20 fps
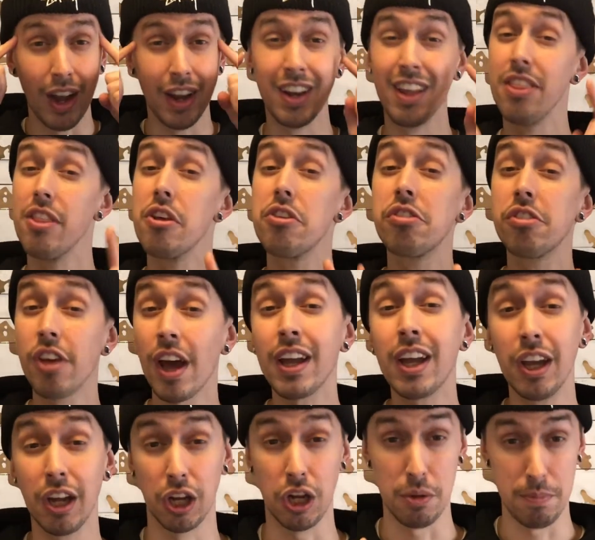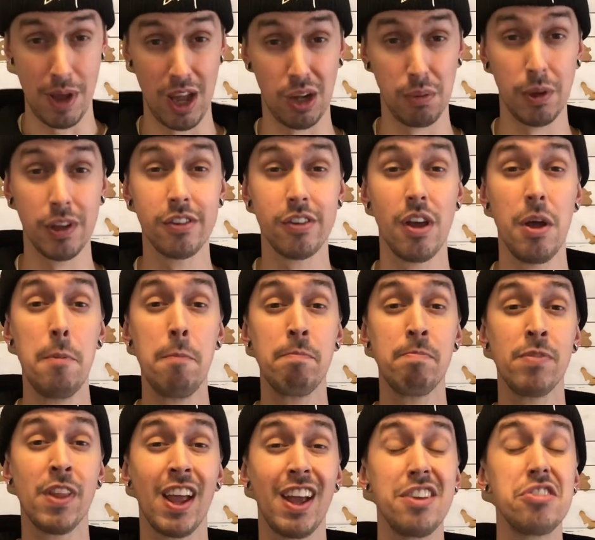And the second commandment
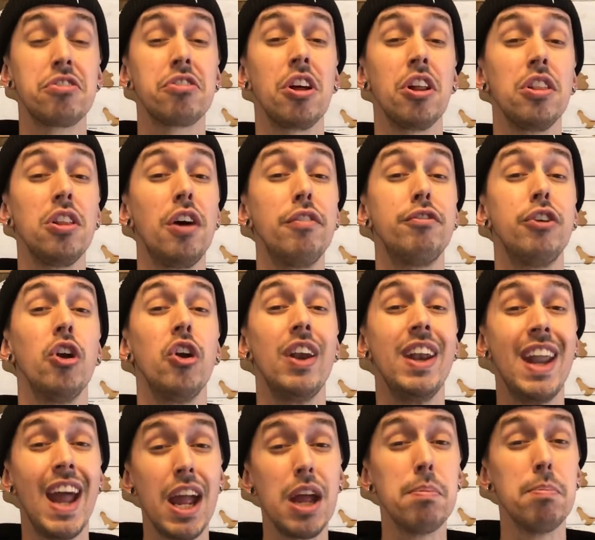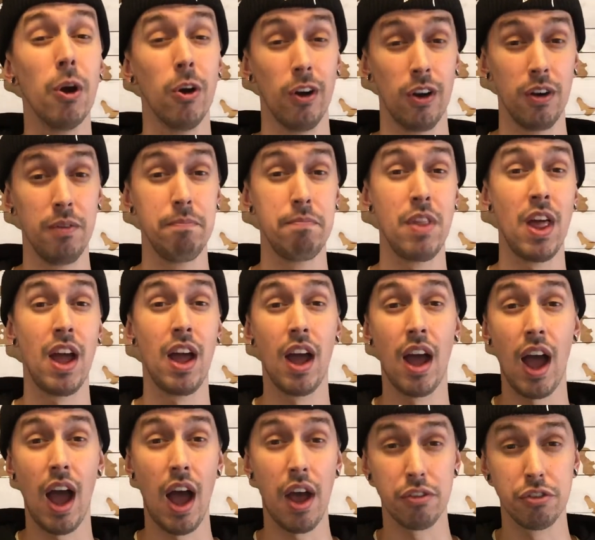is to love your neighbor
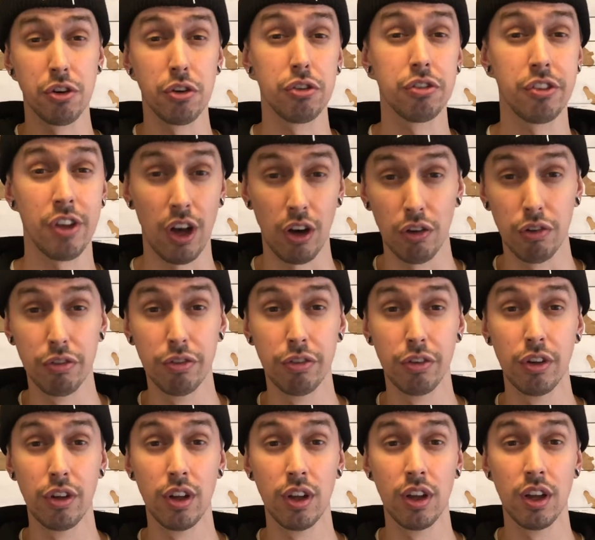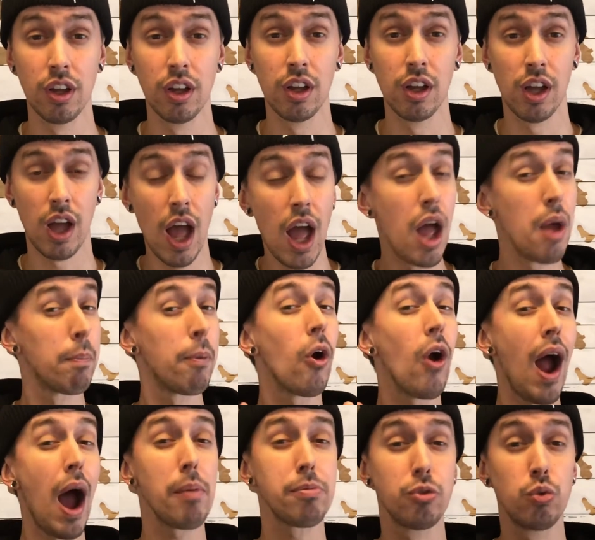as yourself. And
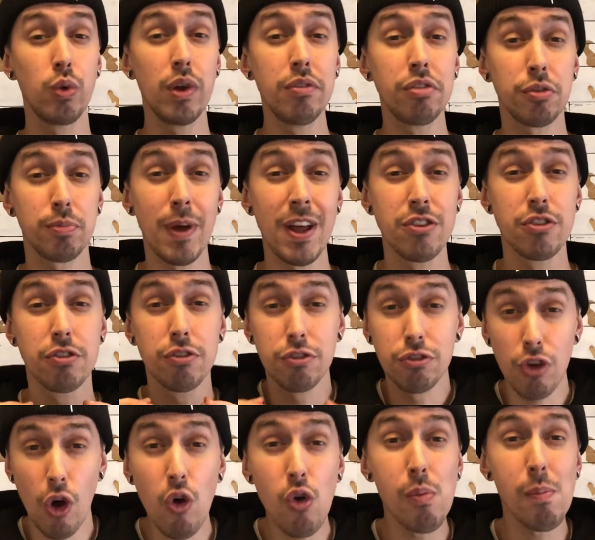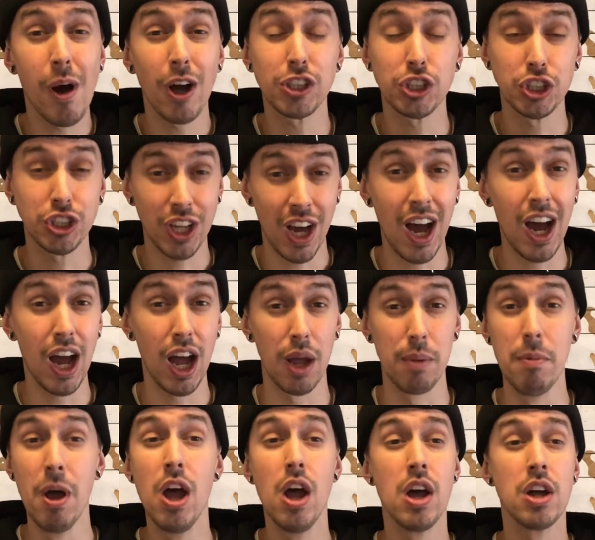perhaps we've spent so much time
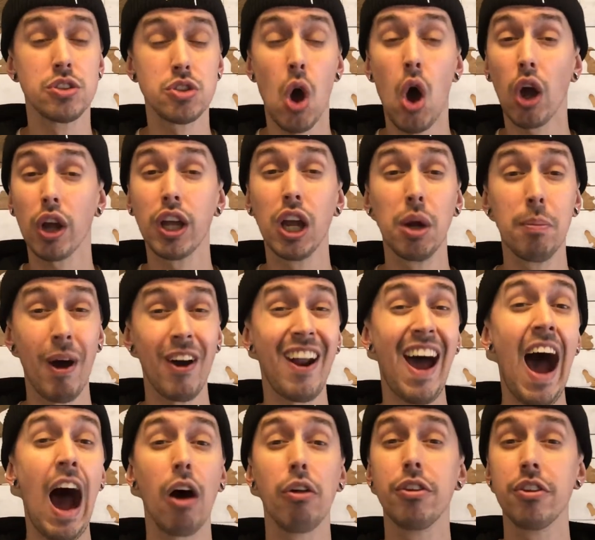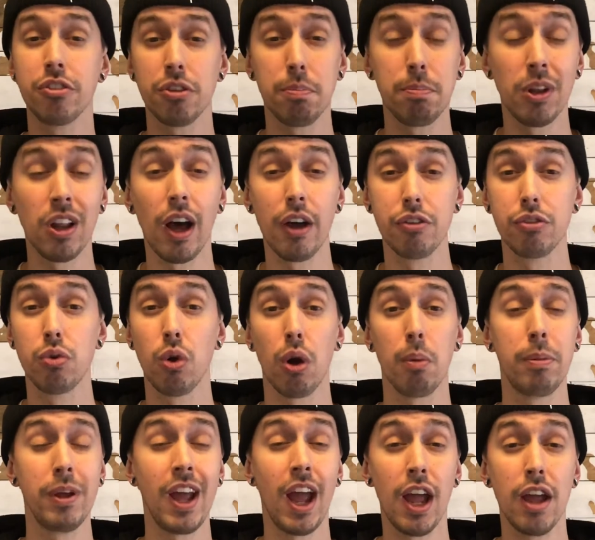talking about how this applies to our
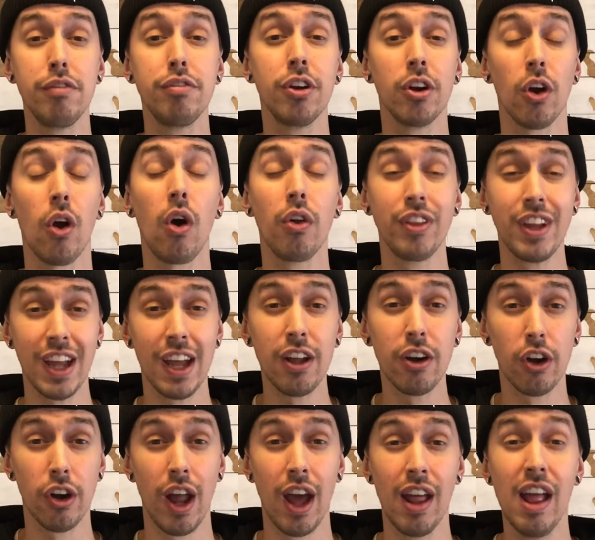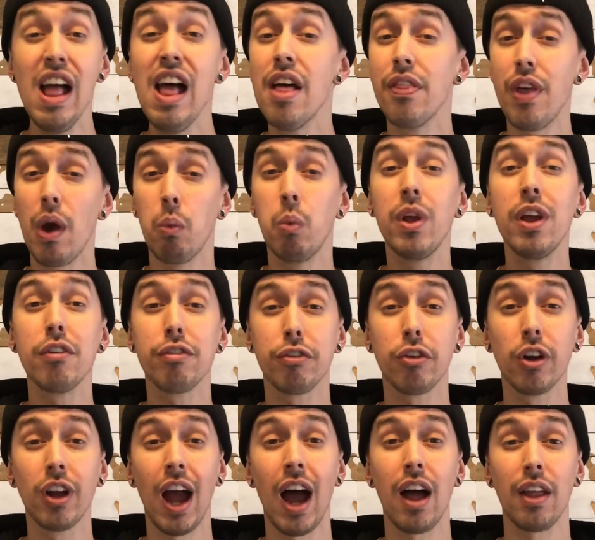behavior on the internet that we have
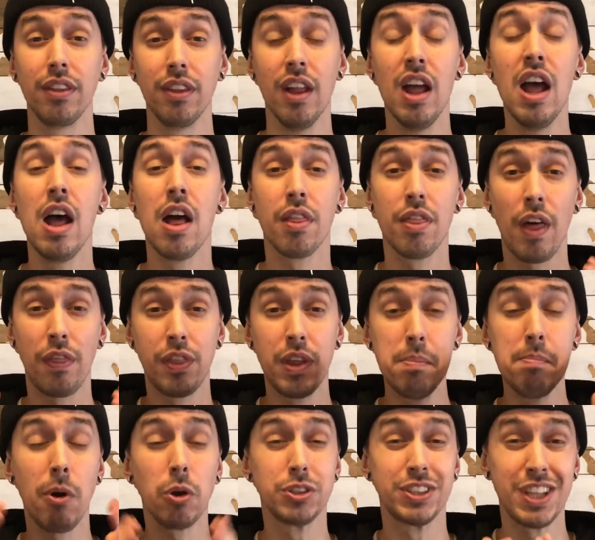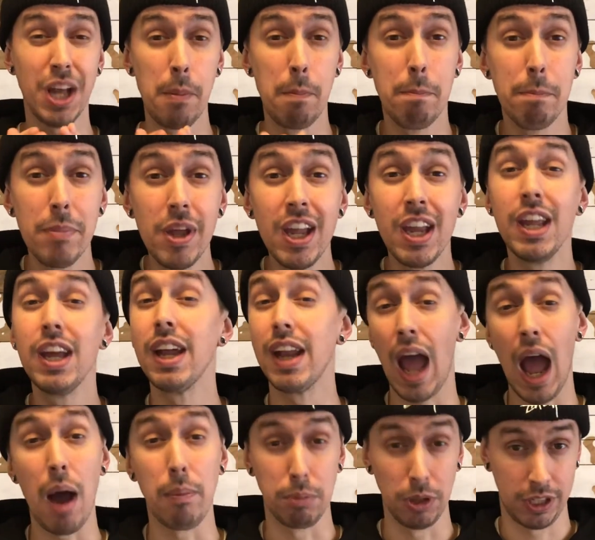forgotten that the most immediate
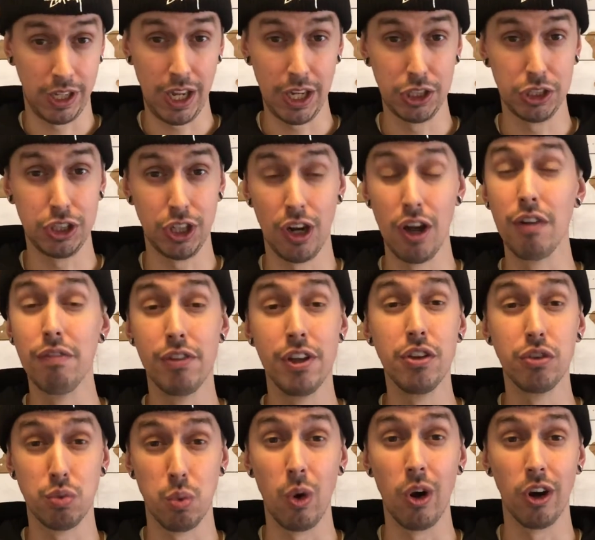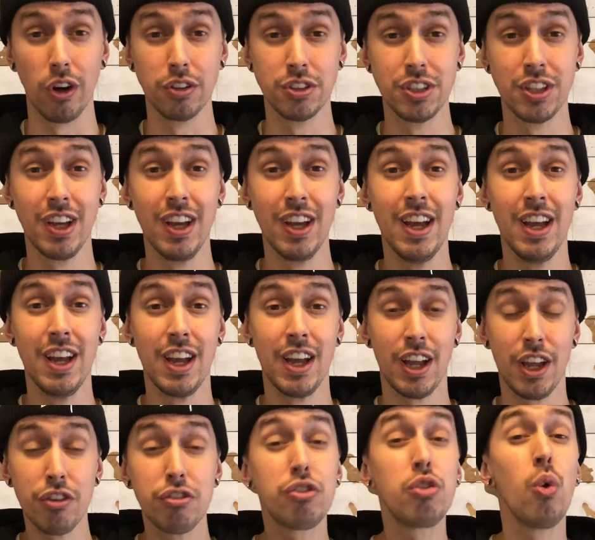application of these words
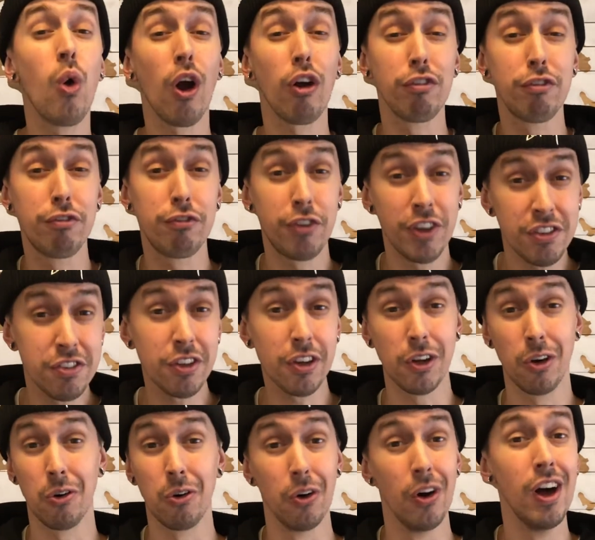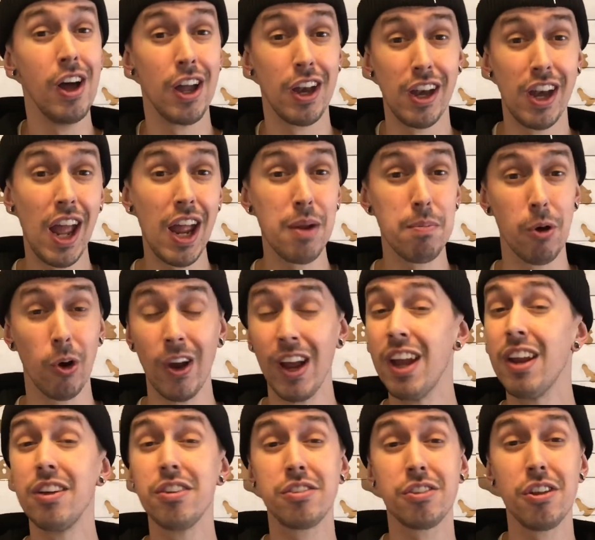is to our physical neighbor. It
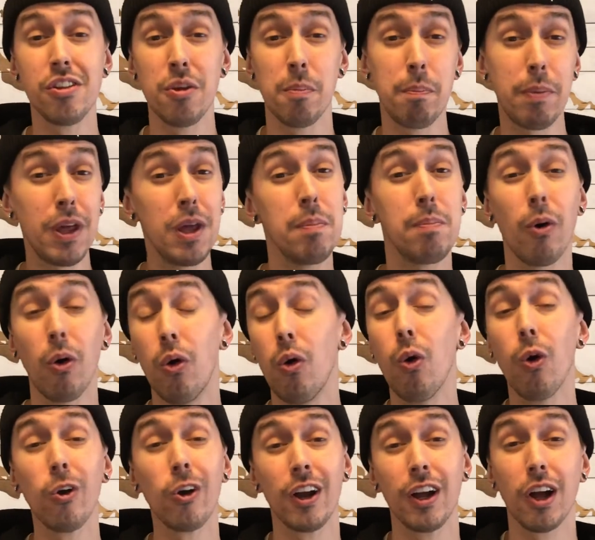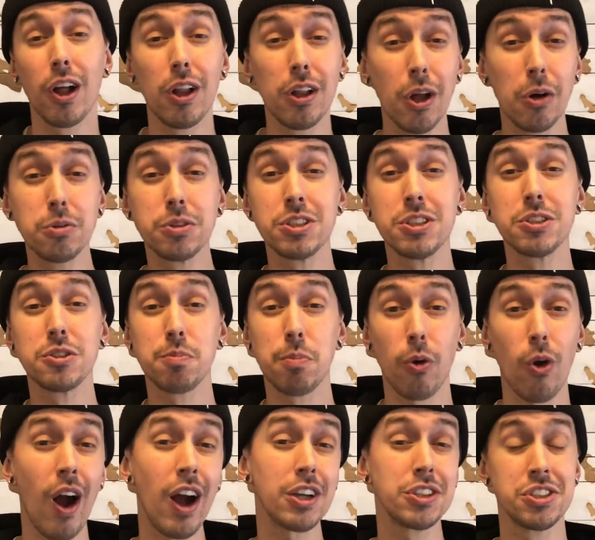is to the people who are in closest
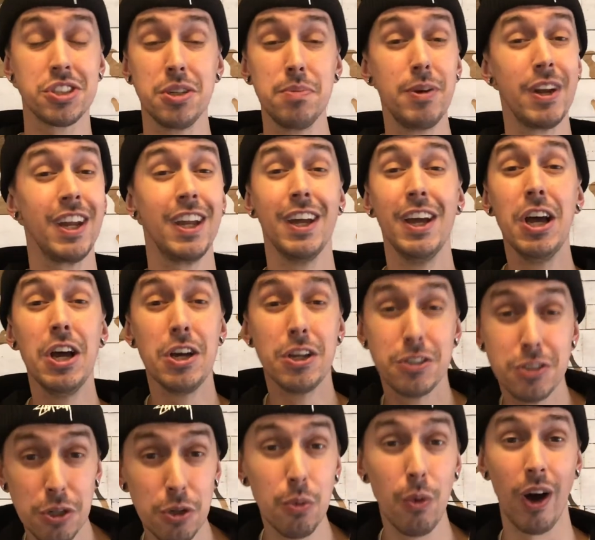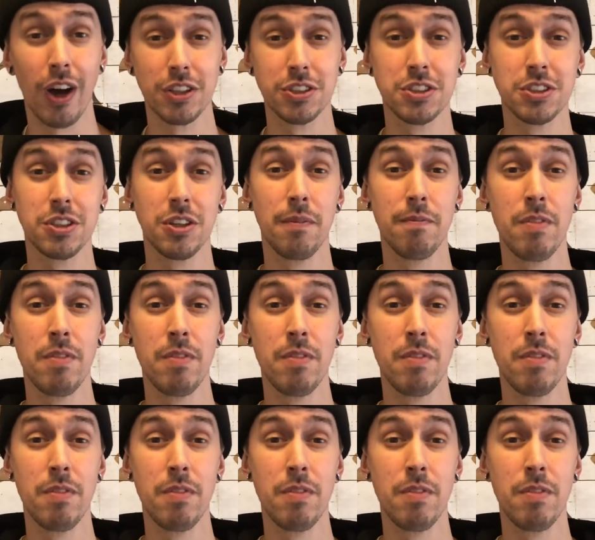proximity to us.